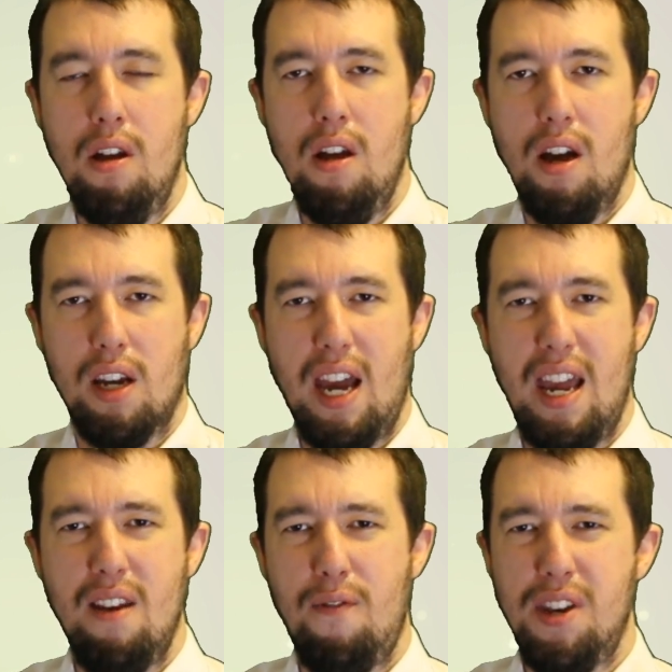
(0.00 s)
Okay, and
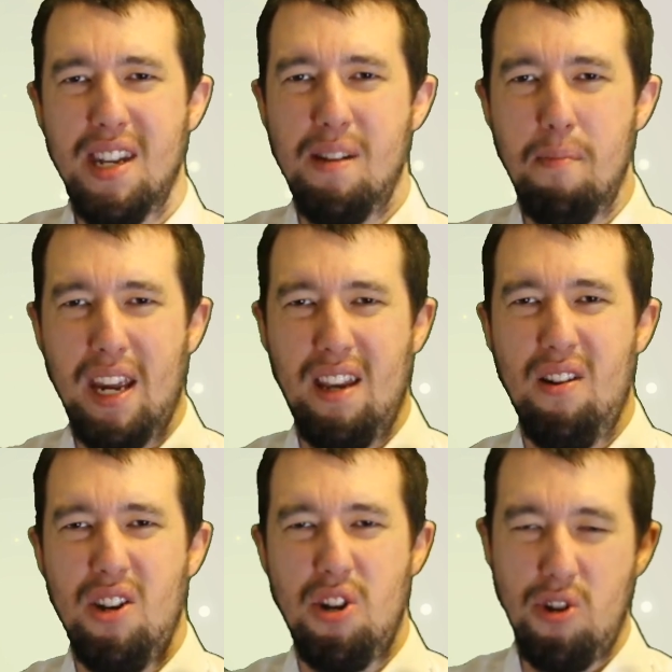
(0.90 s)
if it doesn't make a
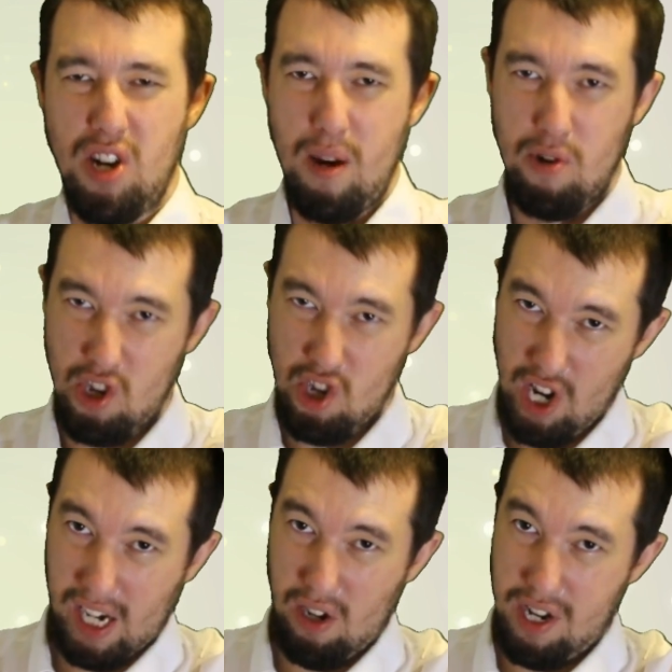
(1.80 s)
nice U shape, just
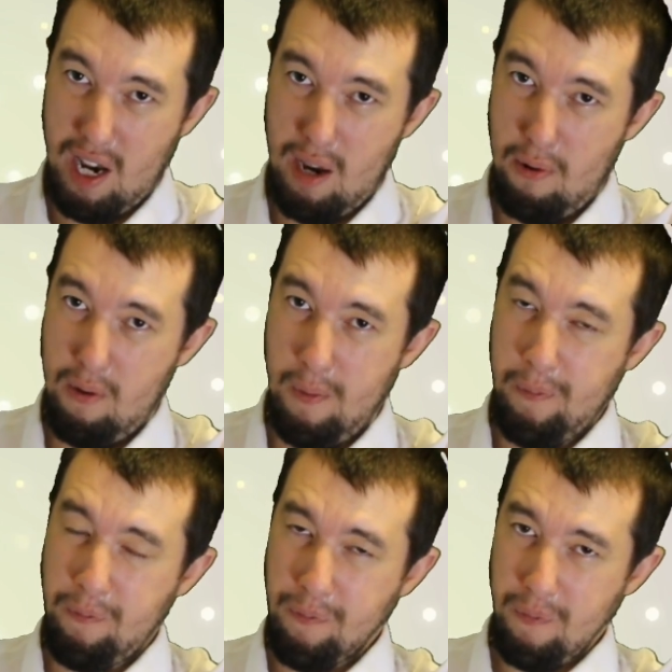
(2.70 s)
check your table.
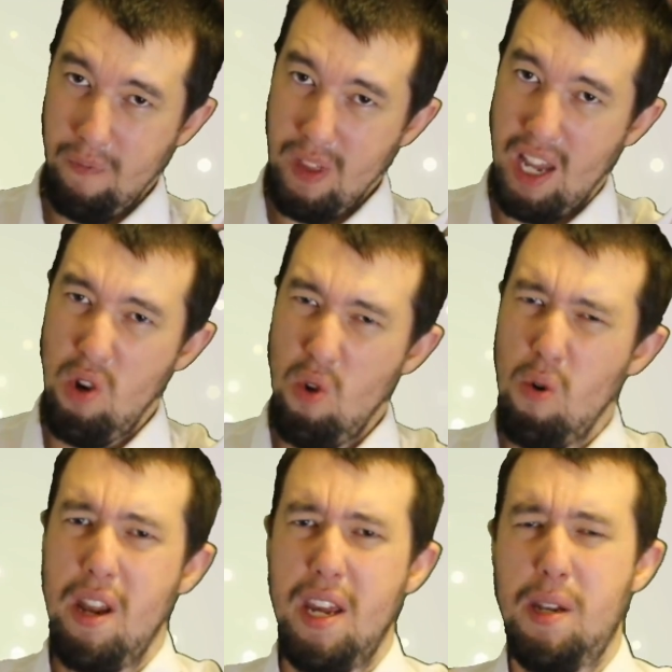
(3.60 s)
And
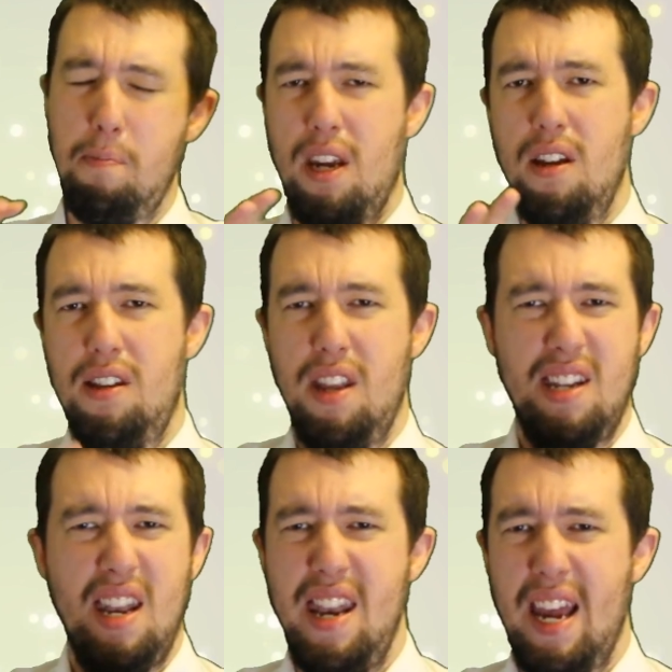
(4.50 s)
normally it's because there's a
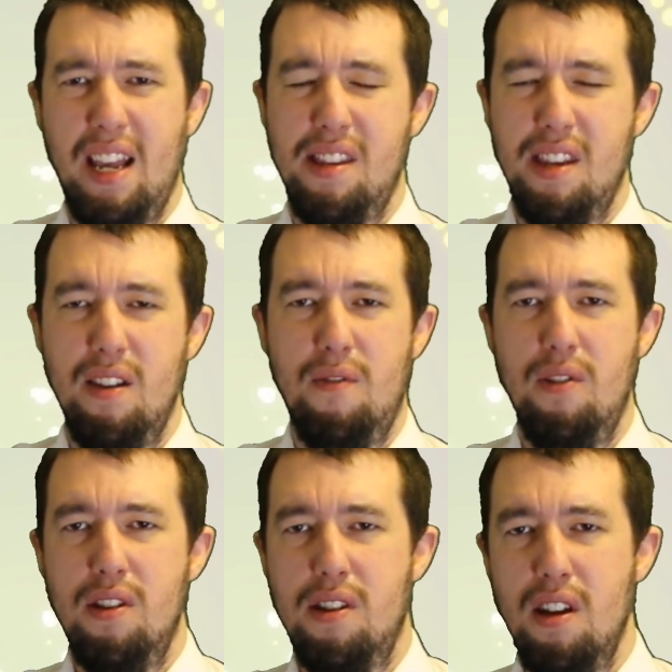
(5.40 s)
negative
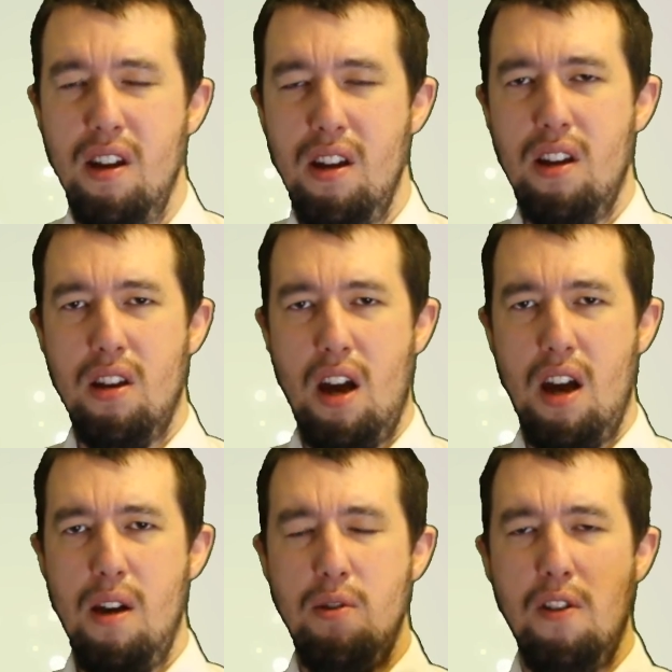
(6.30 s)
and
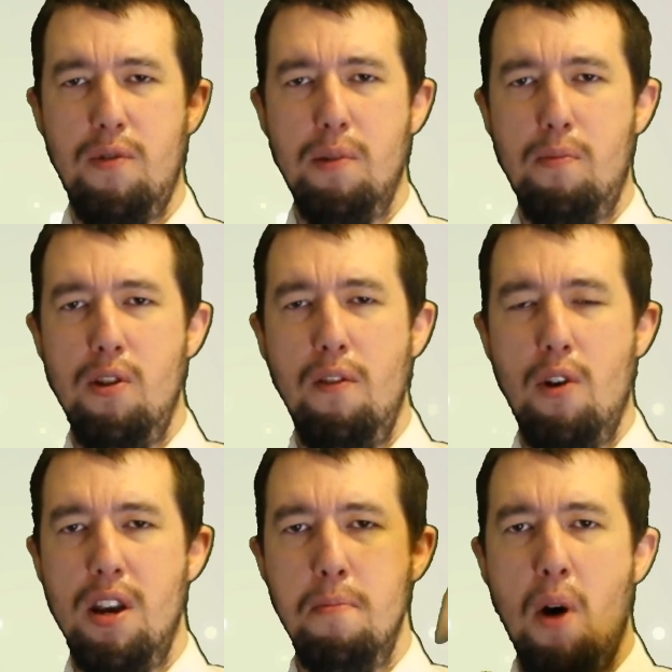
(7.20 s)
you've
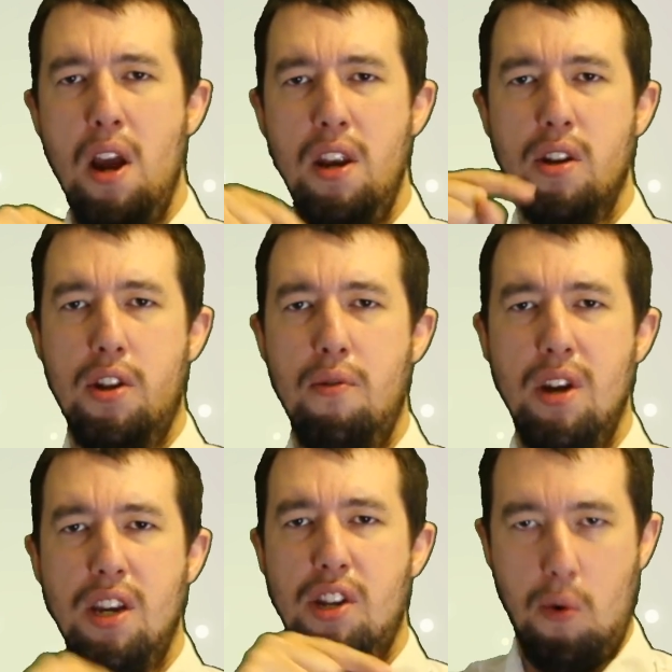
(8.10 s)
written -3
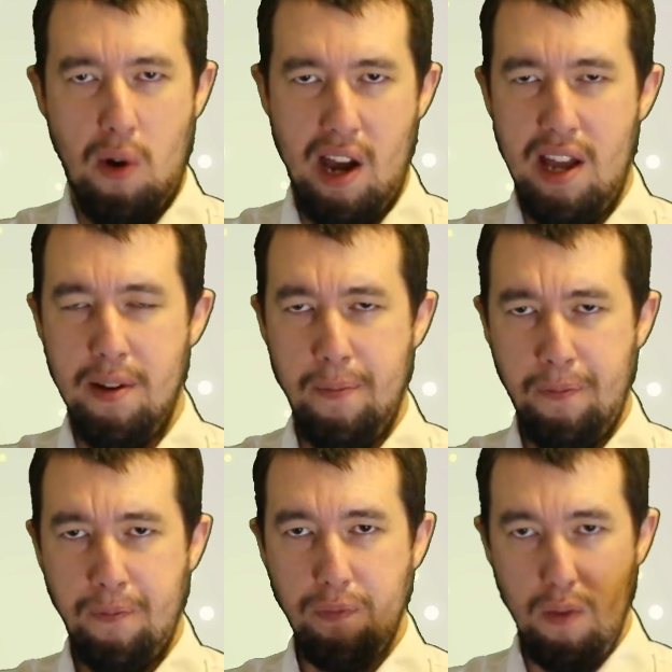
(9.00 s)
squared,
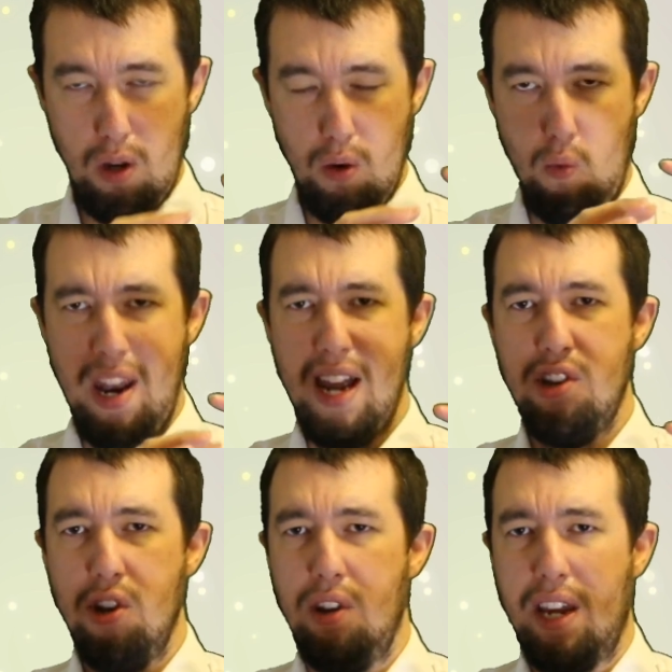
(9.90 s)
when actually
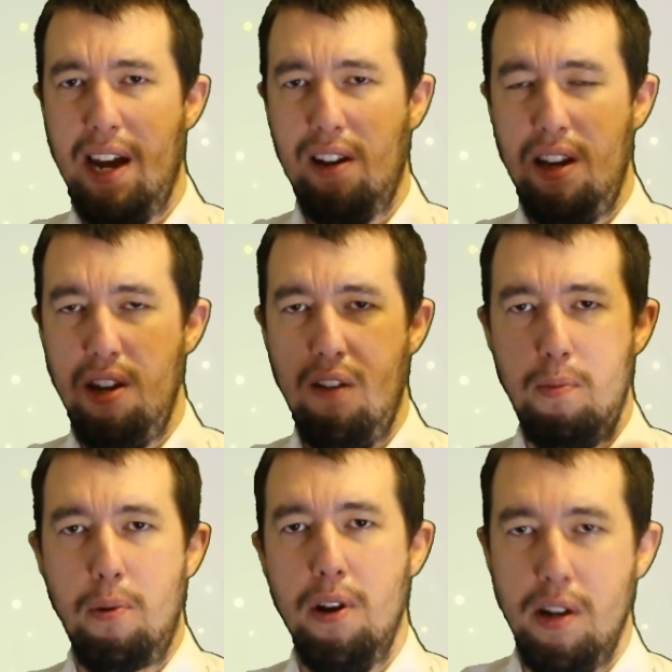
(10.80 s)
on a calculator you have to
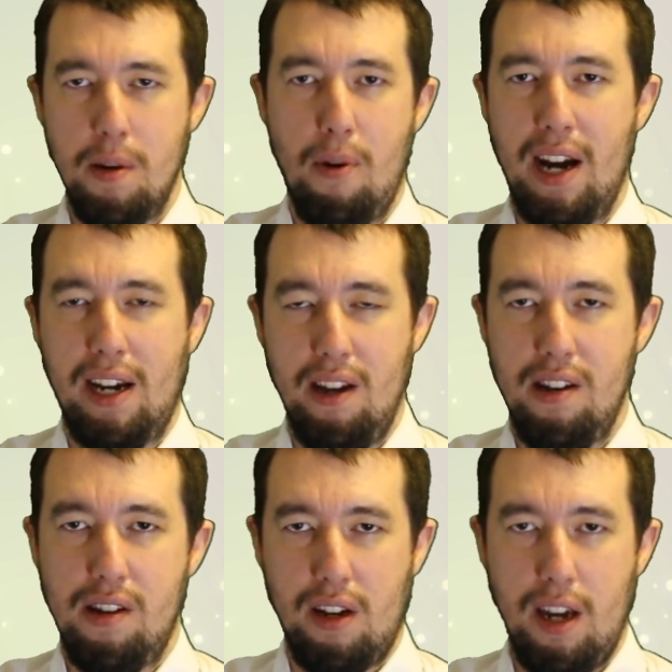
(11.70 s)
put it into brackets.
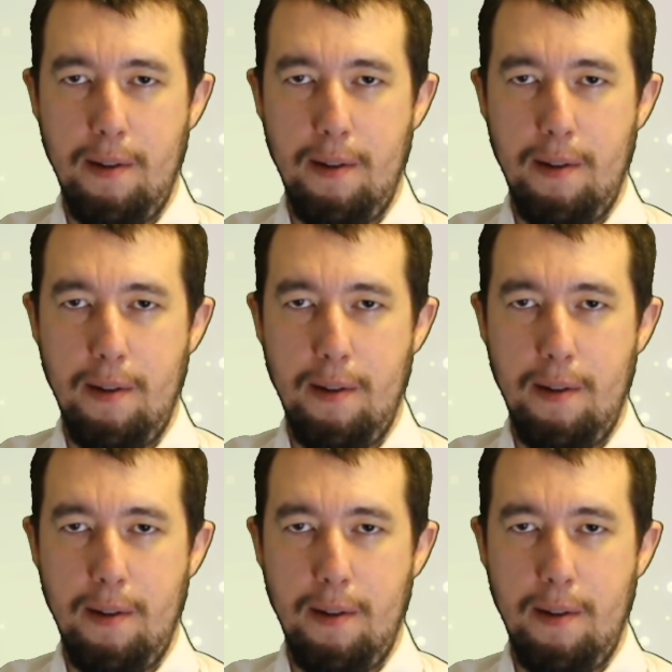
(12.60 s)
Okay,